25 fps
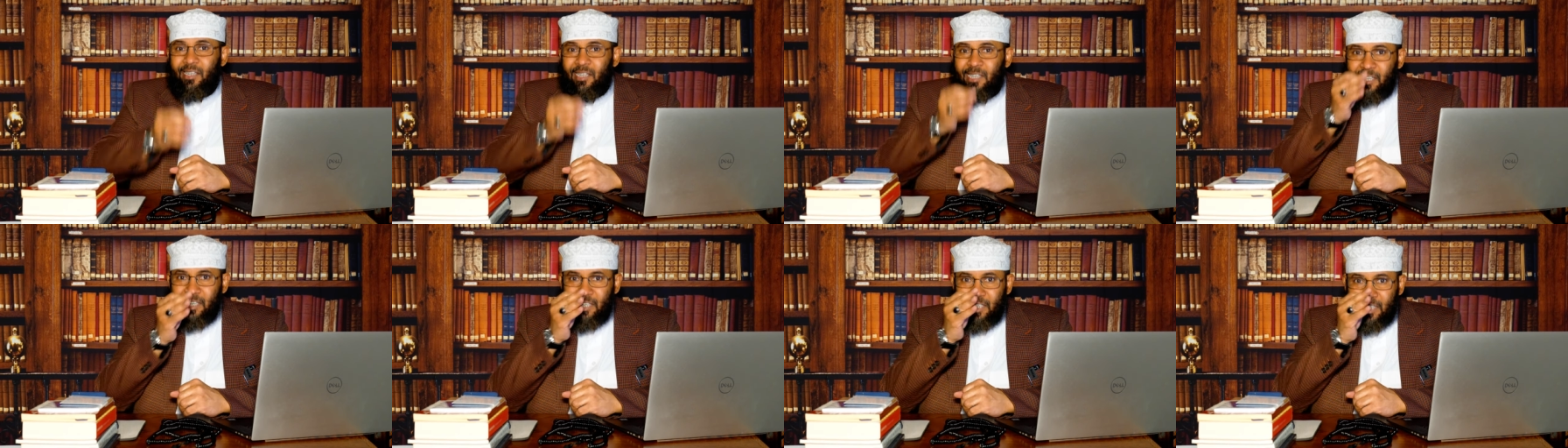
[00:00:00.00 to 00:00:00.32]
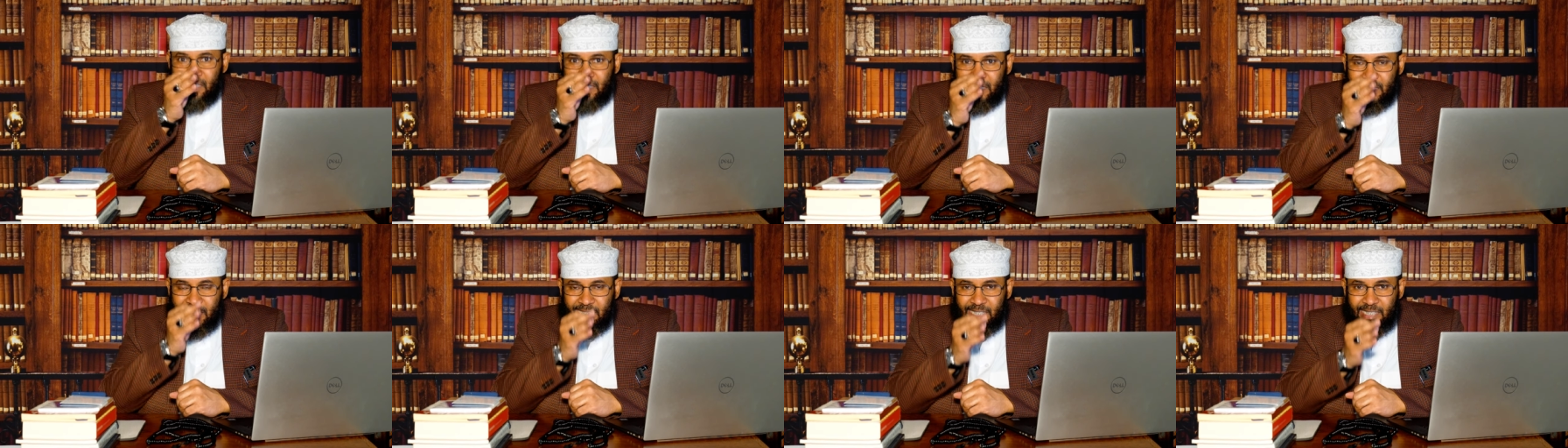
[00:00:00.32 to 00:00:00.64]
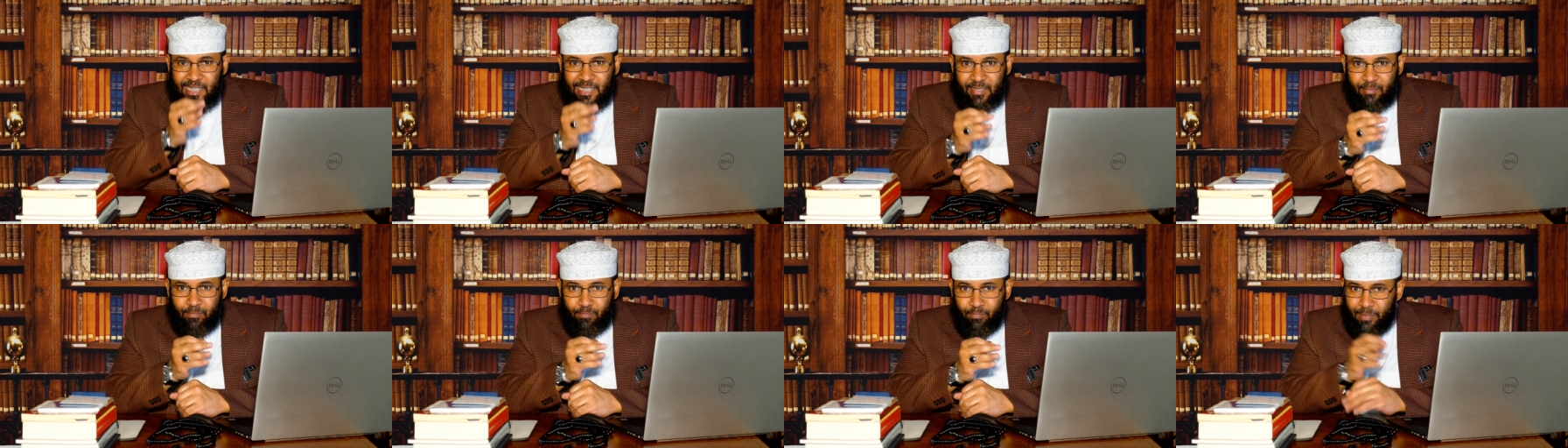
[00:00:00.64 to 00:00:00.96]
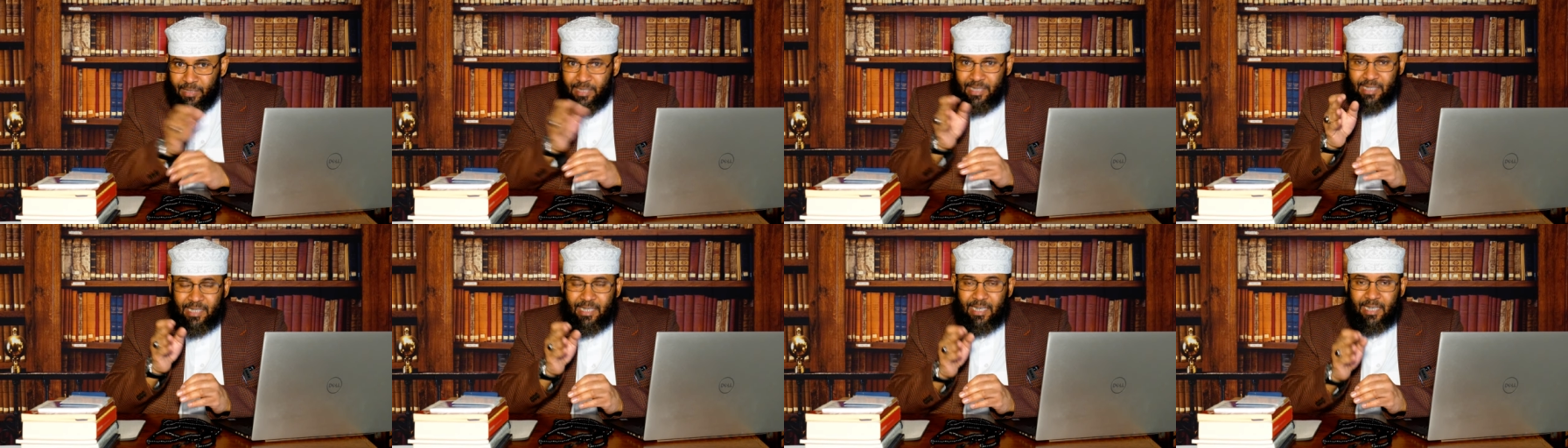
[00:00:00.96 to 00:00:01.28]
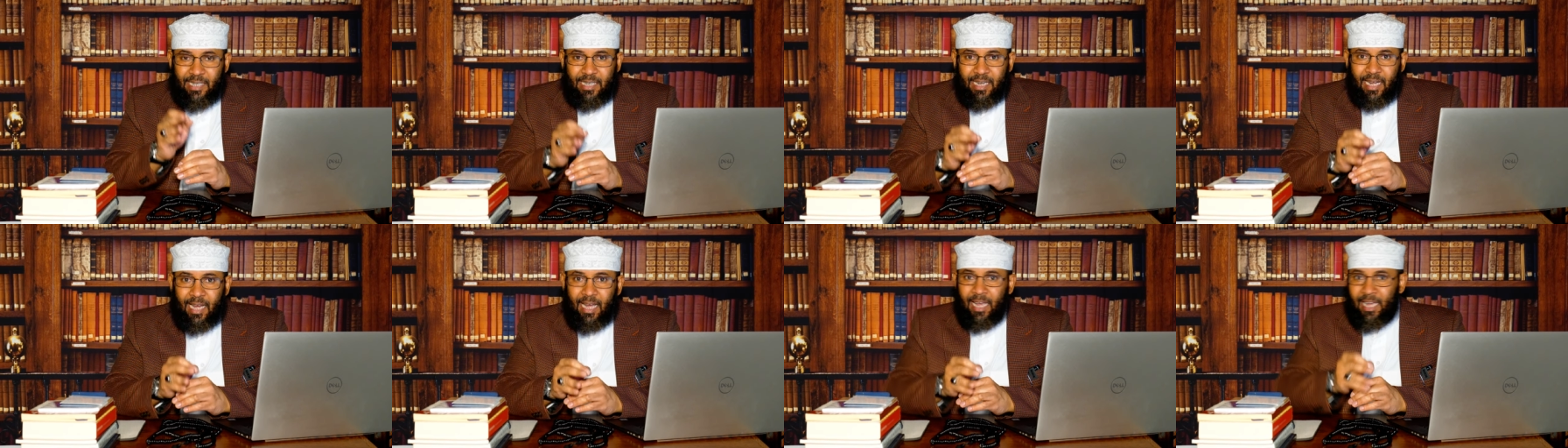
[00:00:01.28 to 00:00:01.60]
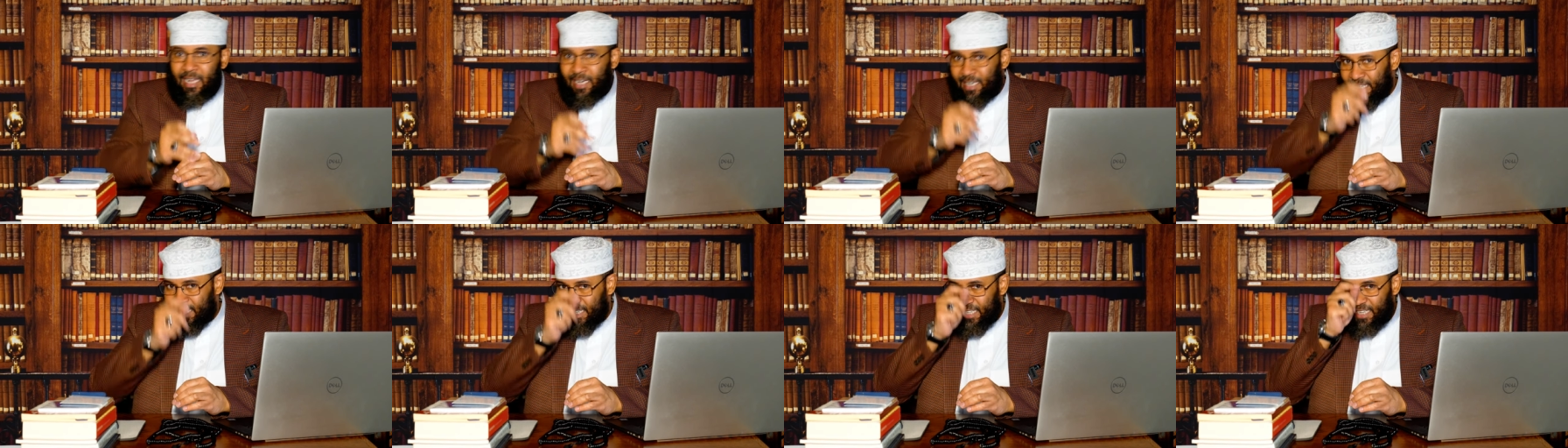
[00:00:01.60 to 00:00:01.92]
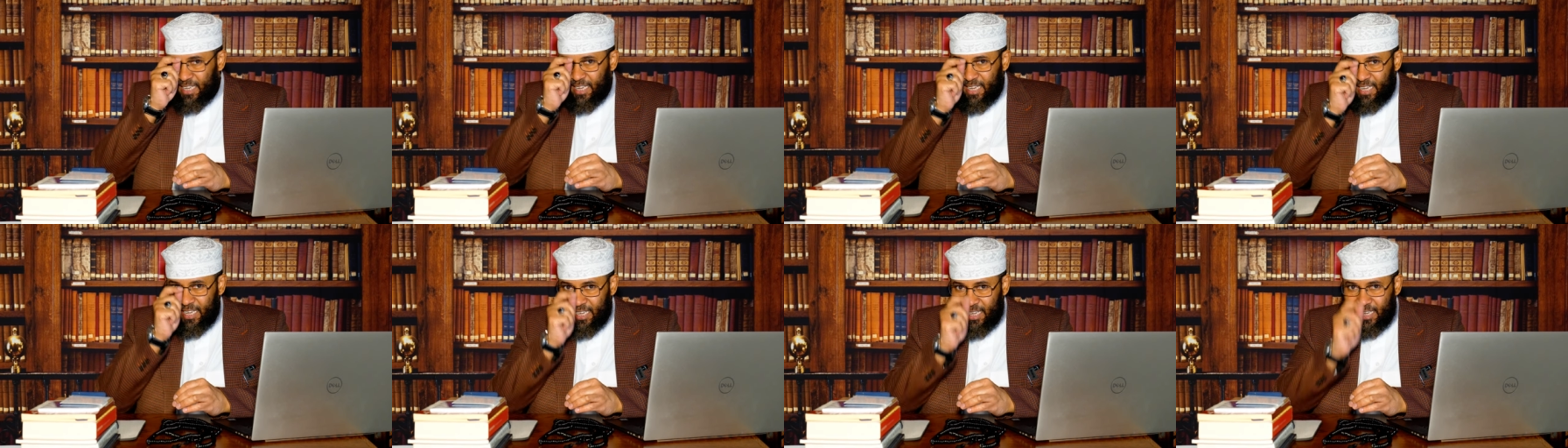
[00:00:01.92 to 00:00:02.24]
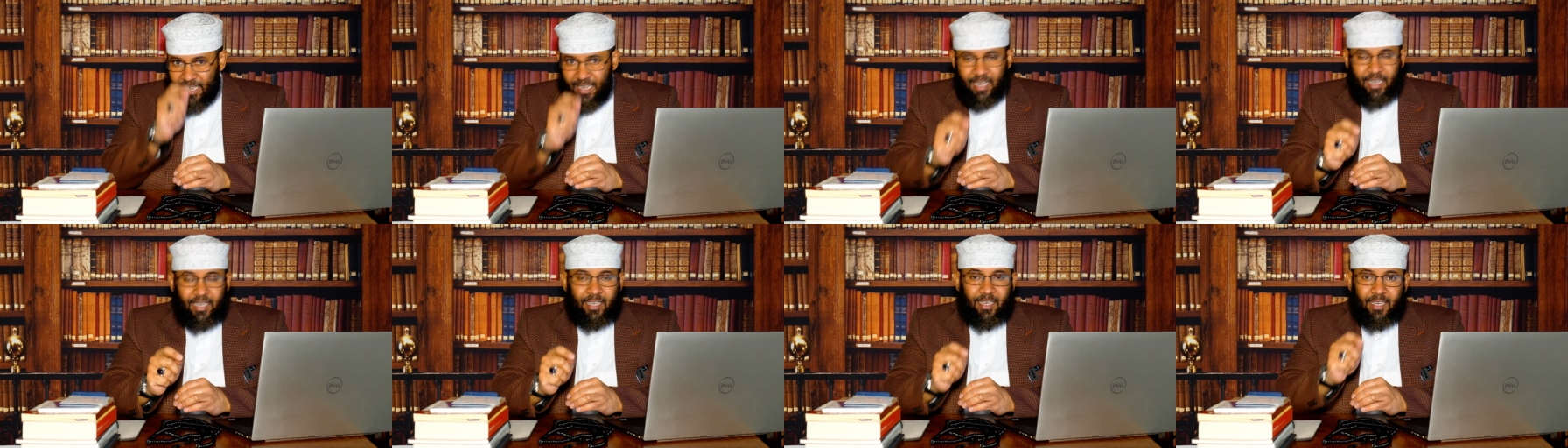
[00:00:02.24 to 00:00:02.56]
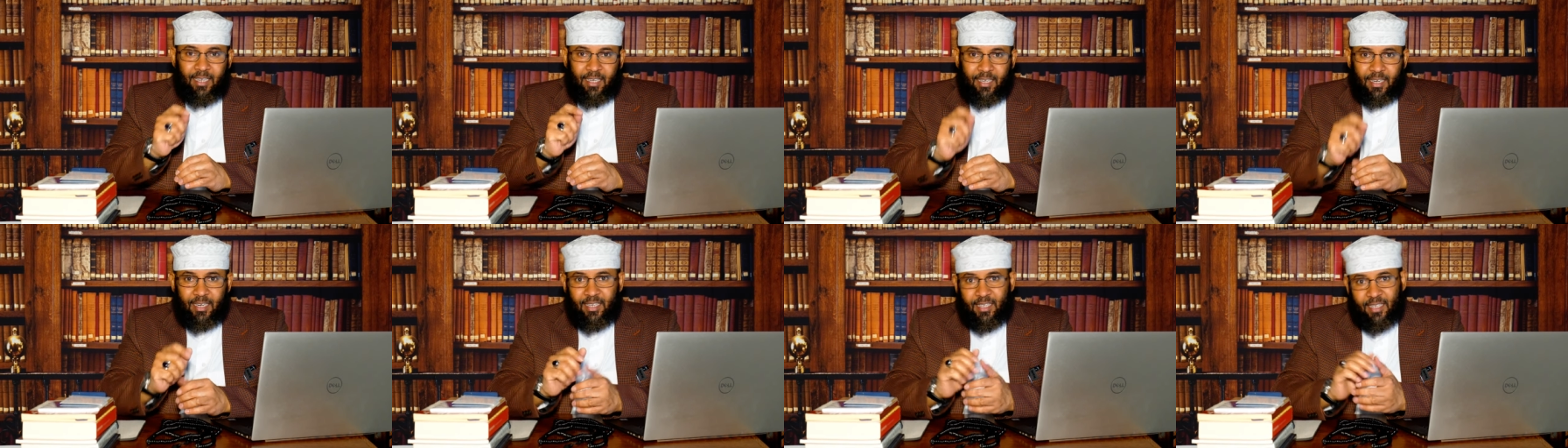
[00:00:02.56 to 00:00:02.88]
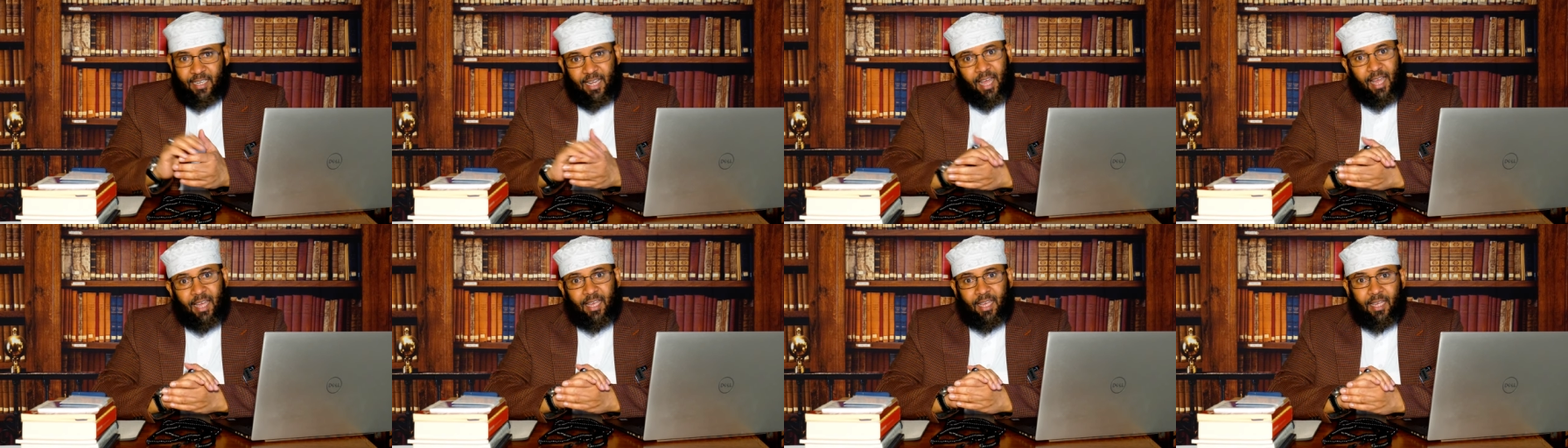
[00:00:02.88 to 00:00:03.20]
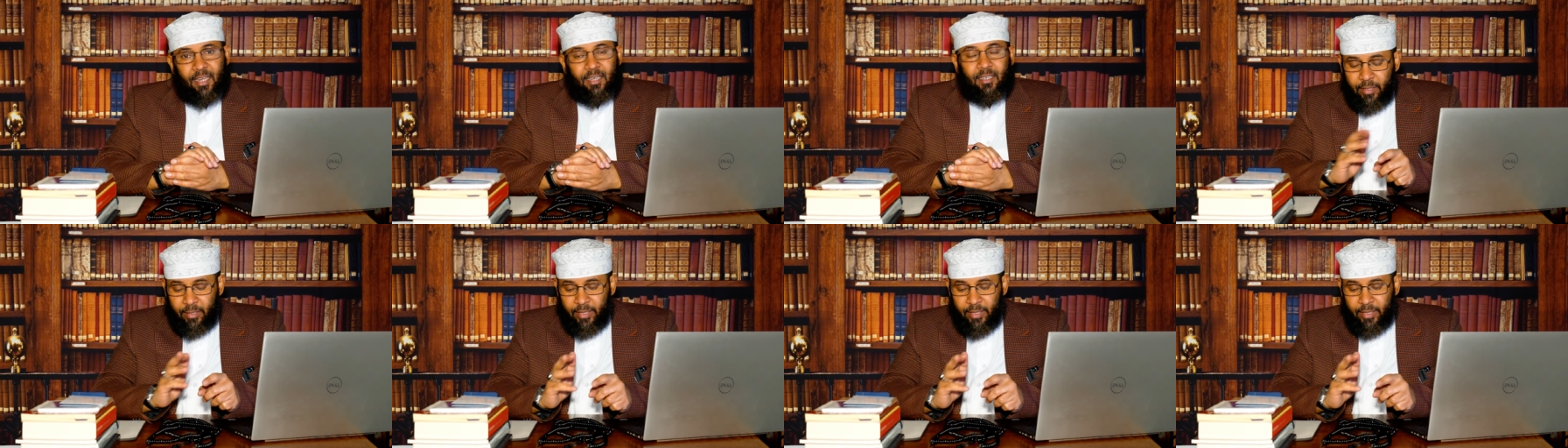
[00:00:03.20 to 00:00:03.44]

it doesn't miss the target, it hit the target.